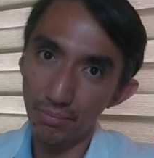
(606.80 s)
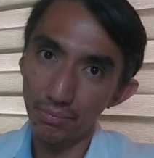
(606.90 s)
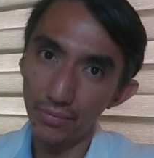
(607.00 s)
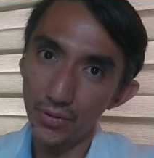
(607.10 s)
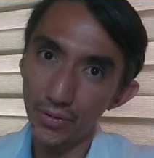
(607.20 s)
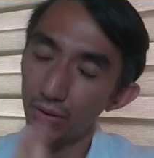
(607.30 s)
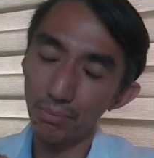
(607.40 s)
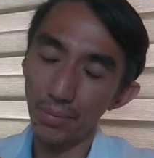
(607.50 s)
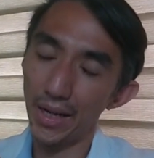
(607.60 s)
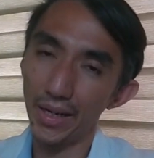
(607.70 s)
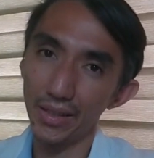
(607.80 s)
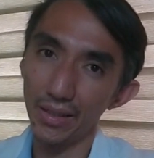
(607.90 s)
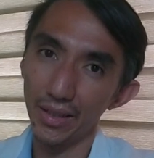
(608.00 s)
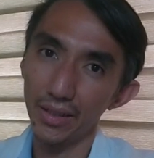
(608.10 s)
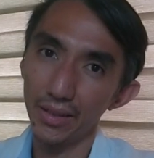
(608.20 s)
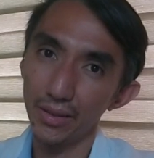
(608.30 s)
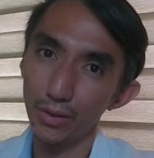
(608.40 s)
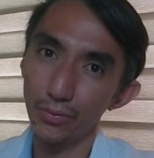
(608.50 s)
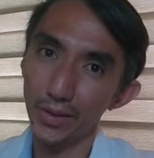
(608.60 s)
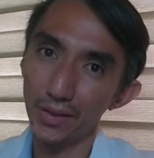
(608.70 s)
don't buy the
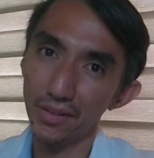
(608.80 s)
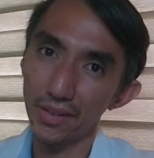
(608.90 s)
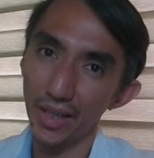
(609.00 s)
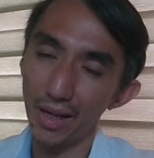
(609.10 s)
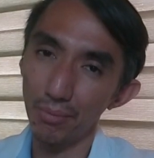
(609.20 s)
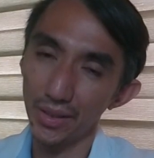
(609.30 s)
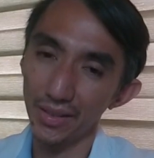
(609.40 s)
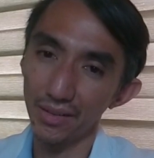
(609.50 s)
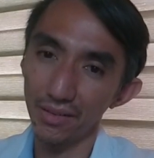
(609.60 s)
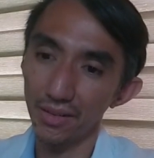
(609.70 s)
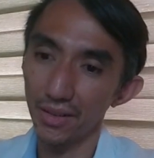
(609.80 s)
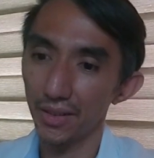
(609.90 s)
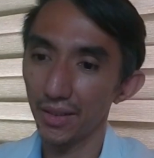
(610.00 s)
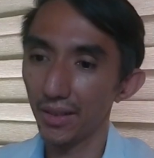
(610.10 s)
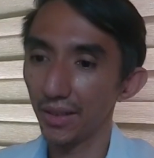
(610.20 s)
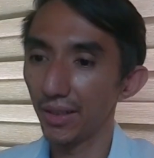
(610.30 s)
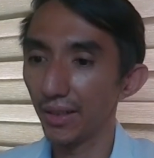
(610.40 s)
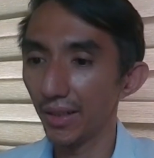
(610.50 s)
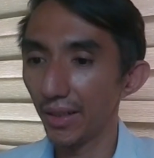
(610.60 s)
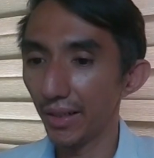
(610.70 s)
UVC lamp, please.
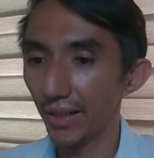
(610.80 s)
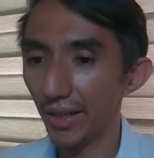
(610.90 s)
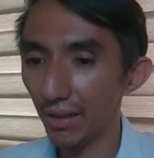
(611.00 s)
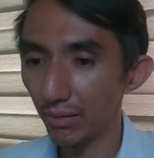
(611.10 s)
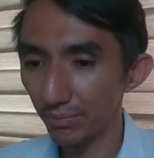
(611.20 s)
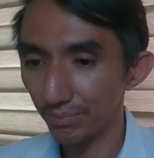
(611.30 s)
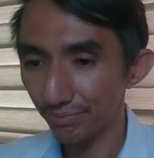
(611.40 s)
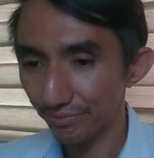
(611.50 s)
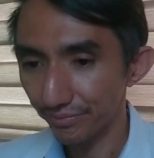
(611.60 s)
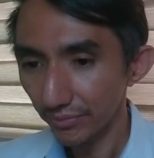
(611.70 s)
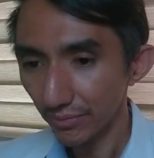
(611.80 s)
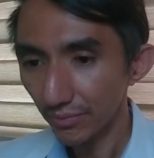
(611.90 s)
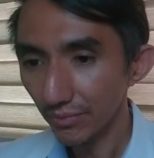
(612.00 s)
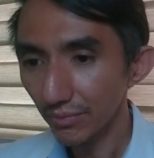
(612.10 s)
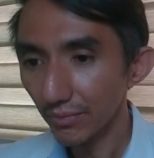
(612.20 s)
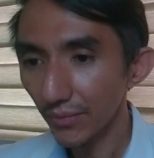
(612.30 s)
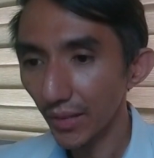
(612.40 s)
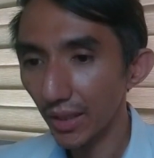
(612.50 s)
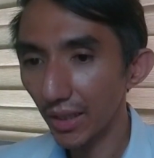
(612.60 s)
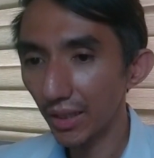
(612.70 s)
Now,
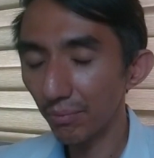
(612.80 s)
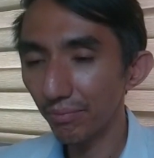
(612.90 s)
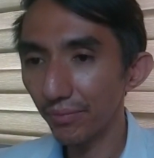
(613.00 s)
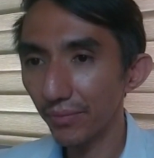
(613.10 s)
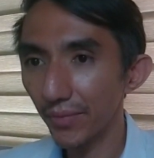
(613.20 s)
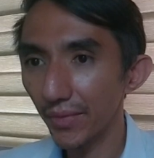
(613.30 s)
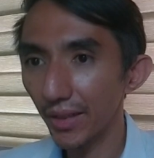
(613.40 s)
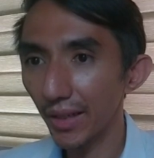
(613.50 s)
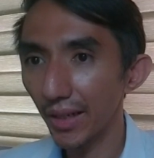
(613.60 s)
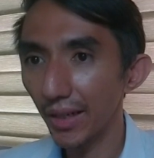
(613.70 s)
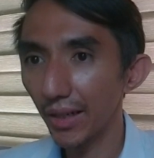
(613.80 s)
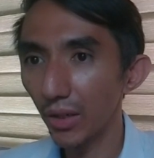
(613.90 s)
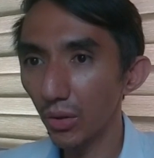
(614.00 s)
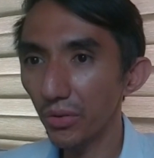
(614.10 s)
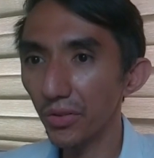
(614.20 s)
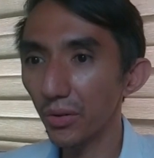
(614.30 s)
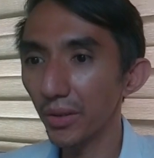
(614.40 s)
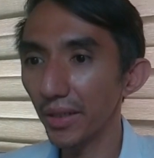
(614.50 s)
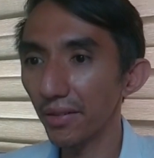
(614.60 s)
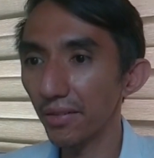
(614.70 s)
um, ozone
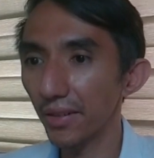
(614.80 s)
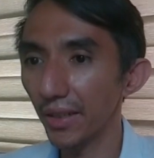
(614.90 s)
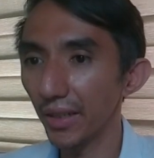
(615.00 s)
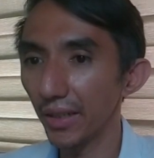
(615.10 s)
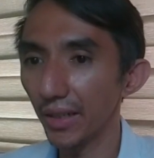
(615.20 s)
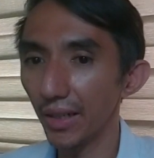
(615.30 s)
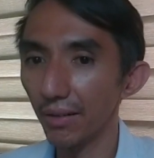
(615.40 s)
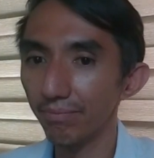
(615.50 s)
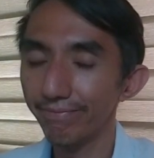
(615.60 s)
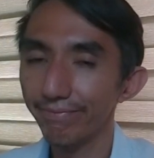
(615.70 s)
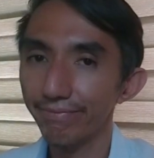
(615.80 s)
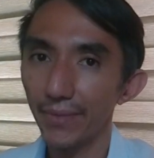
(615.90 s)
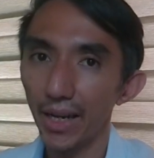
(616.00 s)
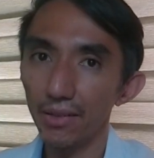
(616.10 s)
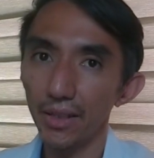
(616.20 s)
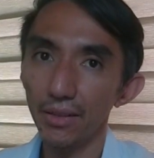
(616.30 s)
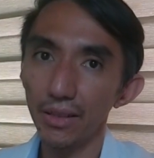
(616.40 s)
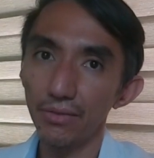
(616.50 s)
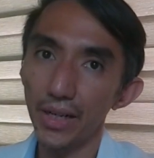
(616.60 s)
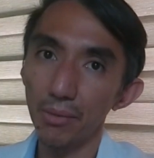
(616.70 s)
has a very
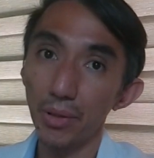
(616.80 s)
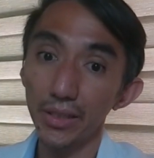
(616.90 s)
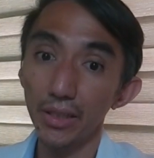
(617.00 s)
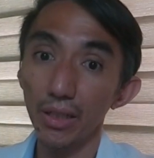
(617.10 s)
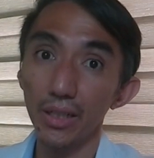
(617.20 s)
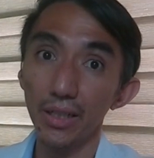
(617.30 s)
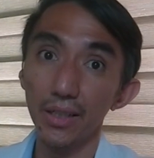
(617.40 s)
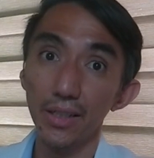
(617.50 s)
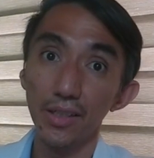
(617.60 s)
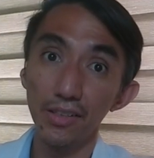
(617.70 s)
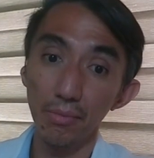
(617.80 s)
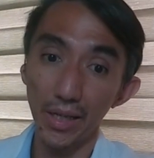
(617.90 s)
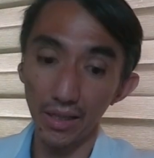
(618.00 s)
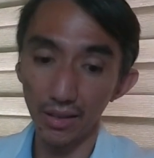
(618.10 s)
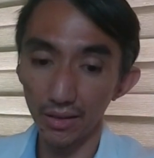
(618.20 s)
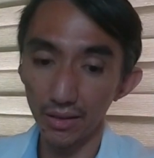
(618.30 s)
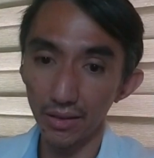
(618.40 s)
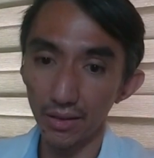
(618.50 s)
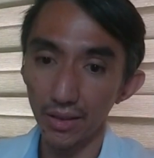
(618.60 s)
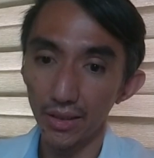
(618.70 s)
particular smell.
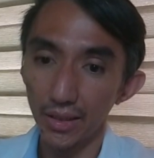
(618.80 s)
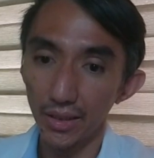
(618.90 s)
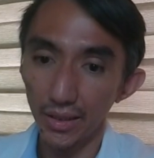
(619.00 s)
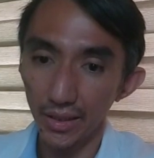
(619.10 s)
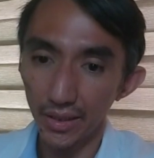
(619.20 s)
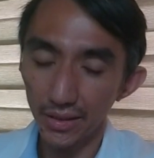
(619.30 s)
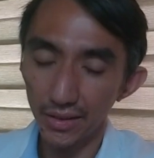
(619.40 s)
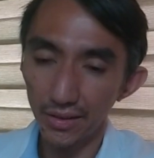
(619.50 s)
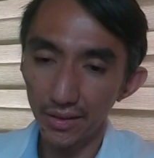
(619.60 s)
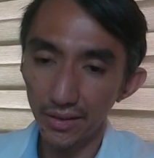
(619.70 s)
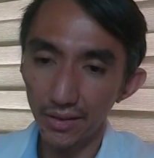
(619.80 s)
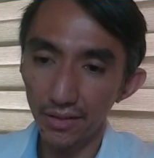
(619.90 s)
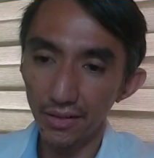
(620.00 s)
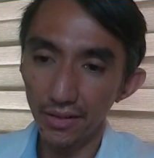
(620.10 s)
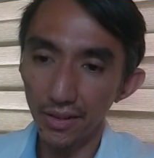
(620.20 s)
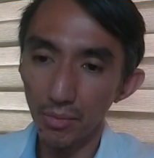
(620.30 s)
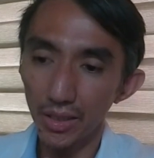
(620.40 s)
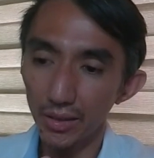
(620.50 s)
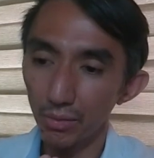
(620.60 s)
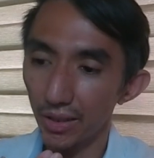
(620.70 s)
It's similar
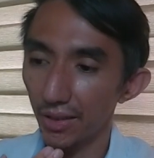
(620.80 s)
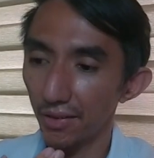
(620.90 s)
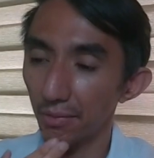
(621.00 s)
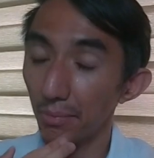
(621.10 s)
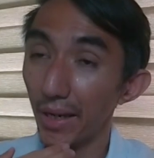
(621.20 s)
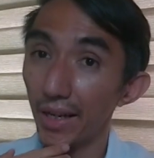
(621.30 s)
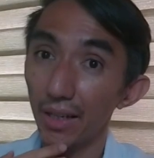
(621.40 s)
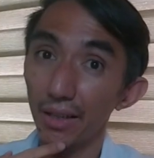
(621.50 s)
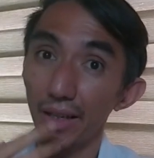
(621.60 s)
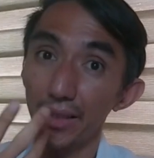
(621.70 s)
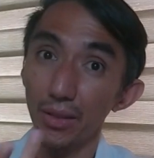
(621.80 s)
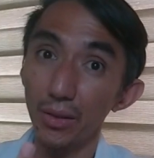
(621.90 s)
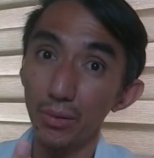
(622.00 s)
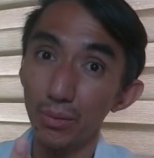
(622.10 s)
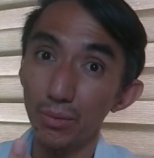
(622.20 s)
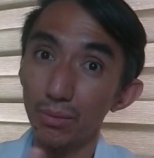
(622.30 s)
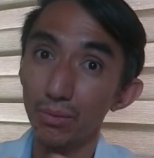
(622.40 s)
to the smell that you